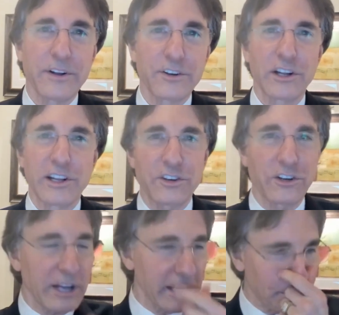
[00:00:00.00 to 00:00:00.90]
So let's
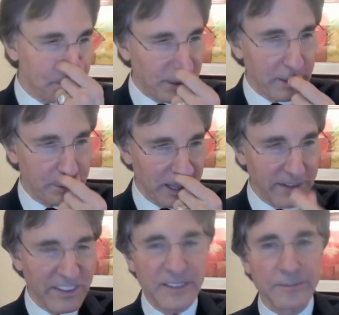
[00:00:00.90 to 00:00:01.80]
just take a pl
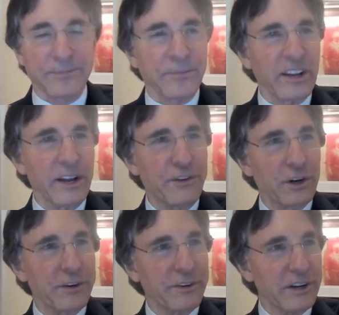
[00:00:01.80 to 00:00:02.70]
play on that. If
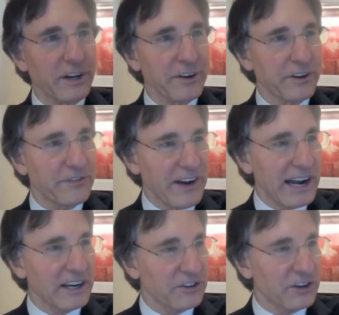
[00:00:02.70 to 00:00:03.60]
you're in, in a
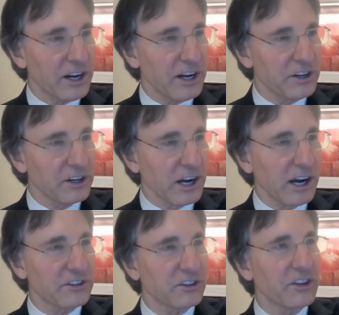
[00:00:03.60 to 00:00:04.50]
fantasy and you're
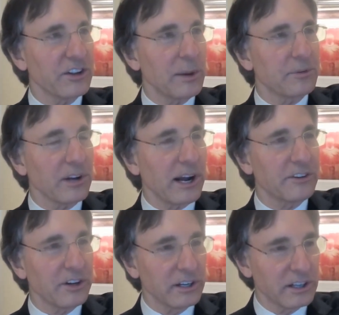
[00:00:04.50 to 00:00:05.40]
conscious of the
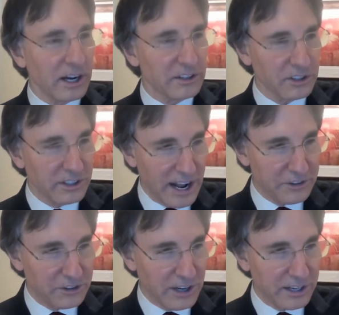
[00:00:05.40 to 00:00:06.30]
upsides and unconscious of the
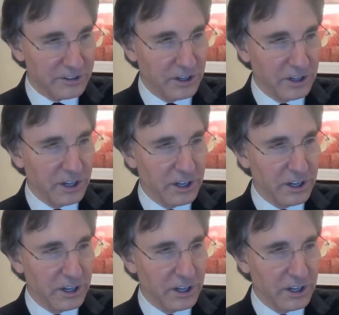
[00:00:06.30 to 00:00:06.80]
downsides,